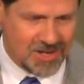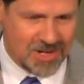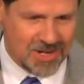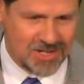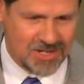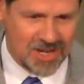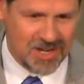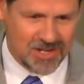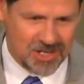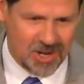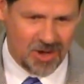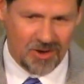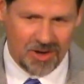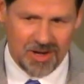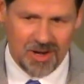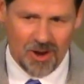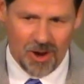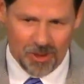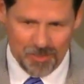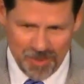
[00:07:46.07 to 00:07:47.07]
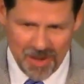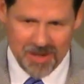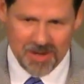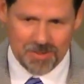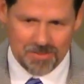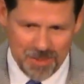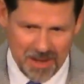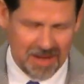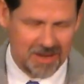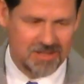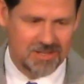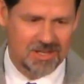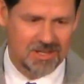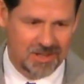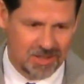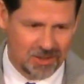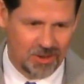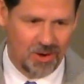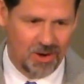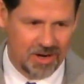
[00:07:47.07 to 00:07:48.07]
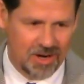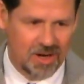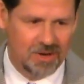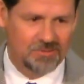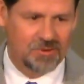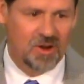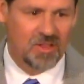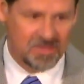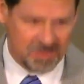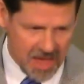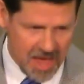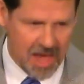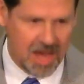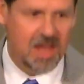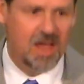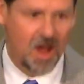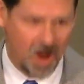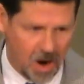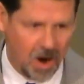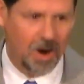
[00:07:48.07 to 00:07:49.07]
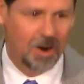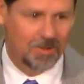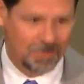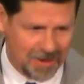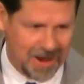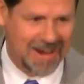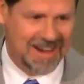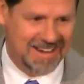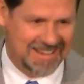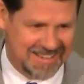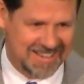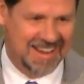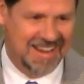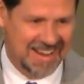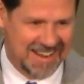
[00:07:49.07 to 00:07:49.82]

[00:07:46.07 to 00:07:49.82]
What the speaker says: She said, children, obey your parents in the Lord, for they are right.